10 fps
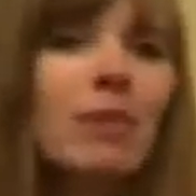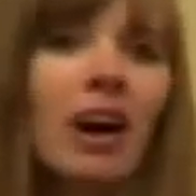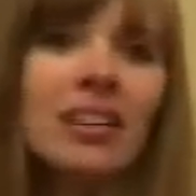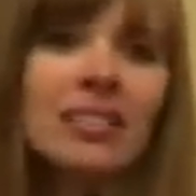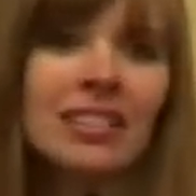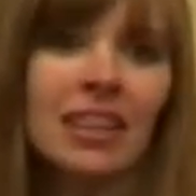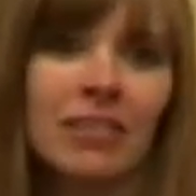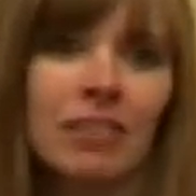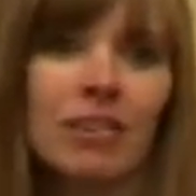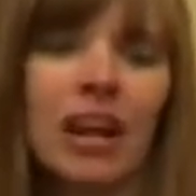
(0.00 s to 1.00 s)

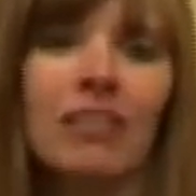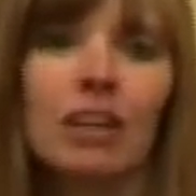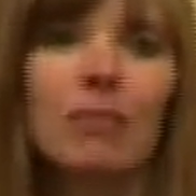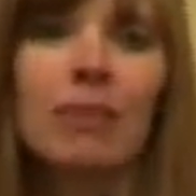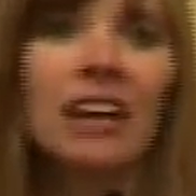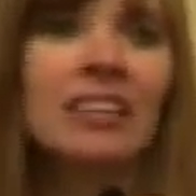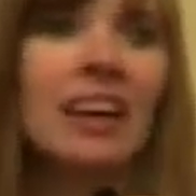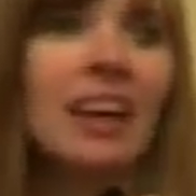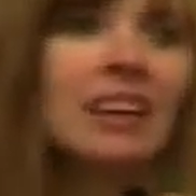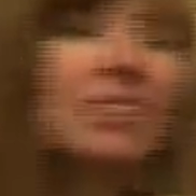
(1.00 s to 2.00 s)
positive. If you're having a bad
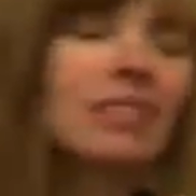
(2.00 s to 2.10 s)
day,